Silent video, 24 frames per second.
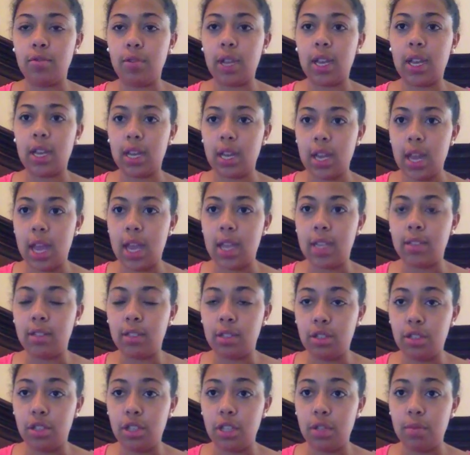recognize the
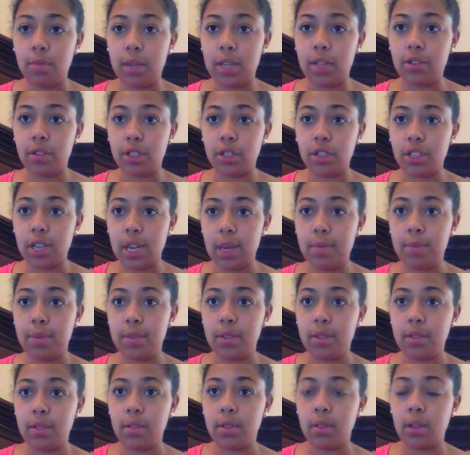geometric
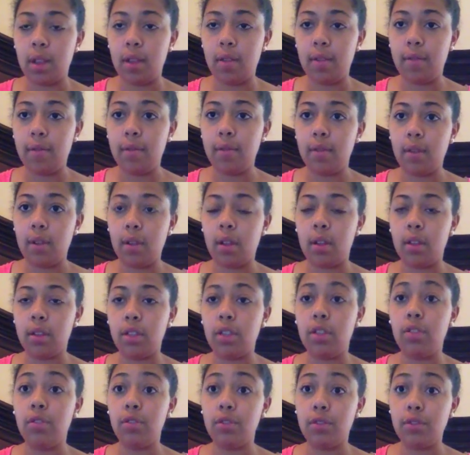shapes
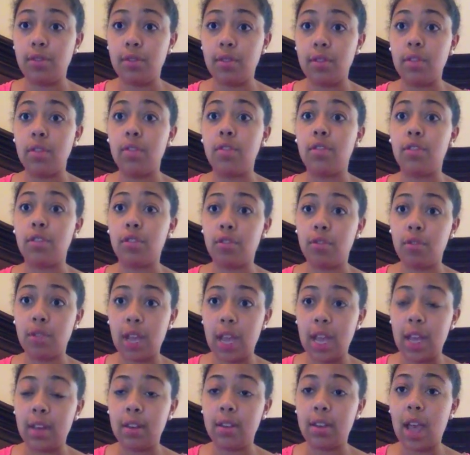used to
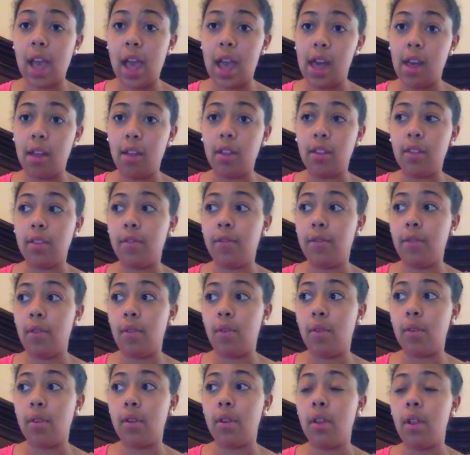create tile on the
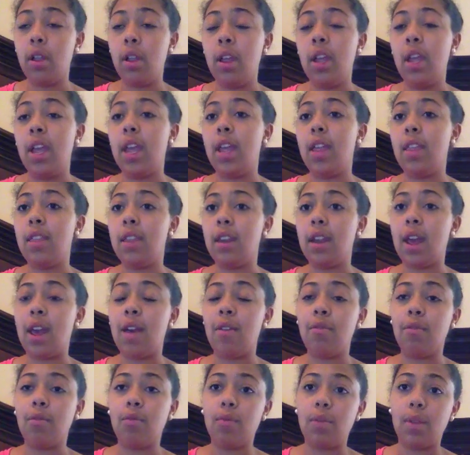floor, and then I
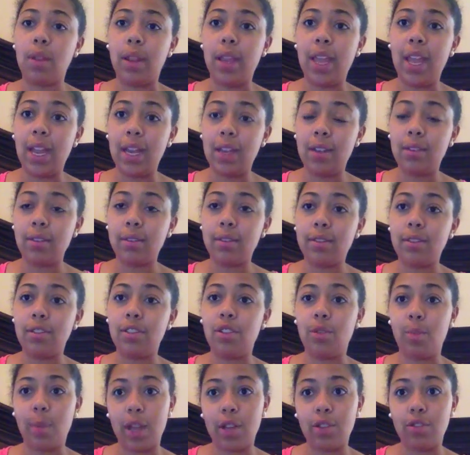will relate
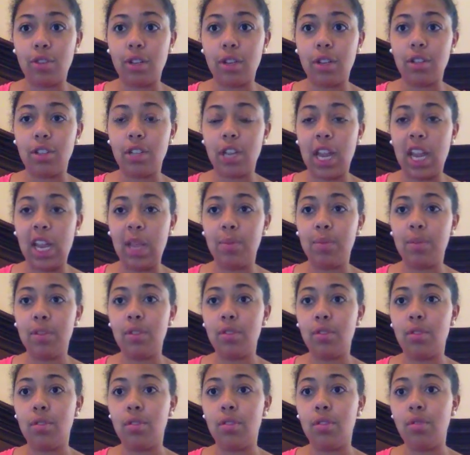geometric shapes
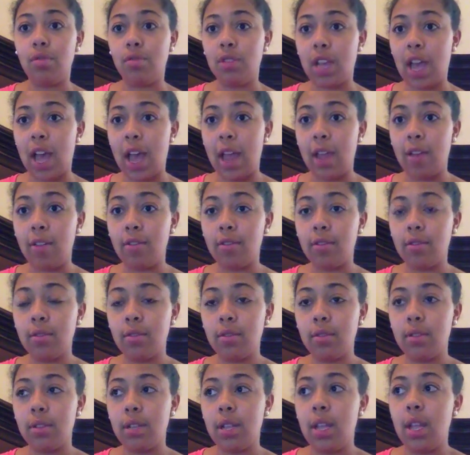to
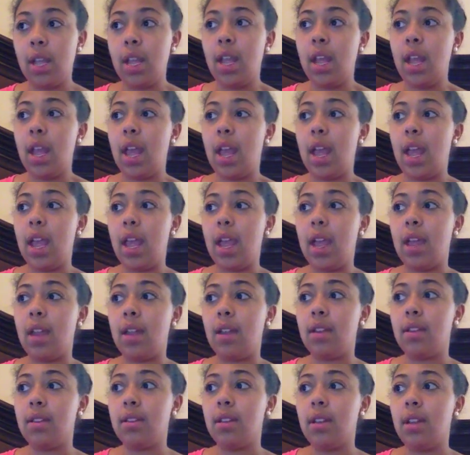tiles,
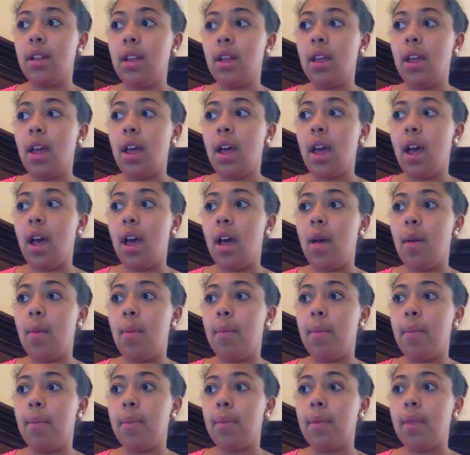and
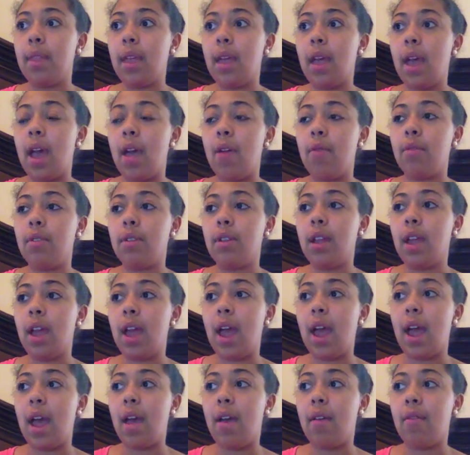I would
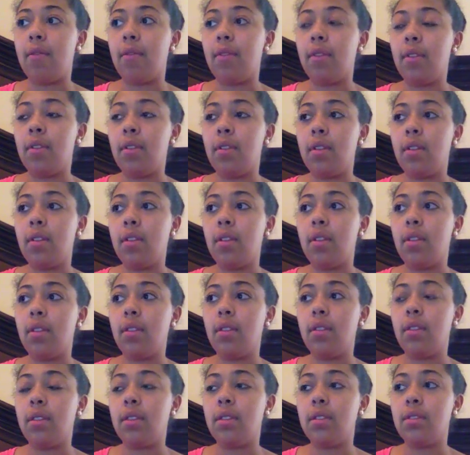have
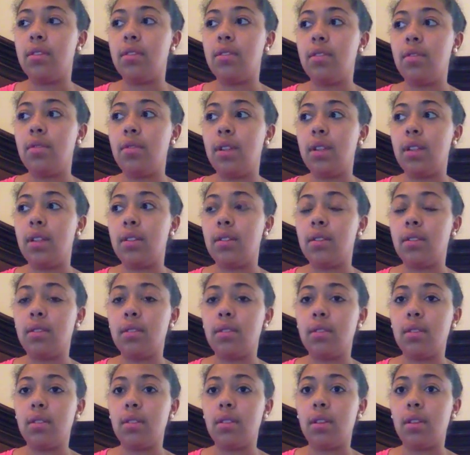the students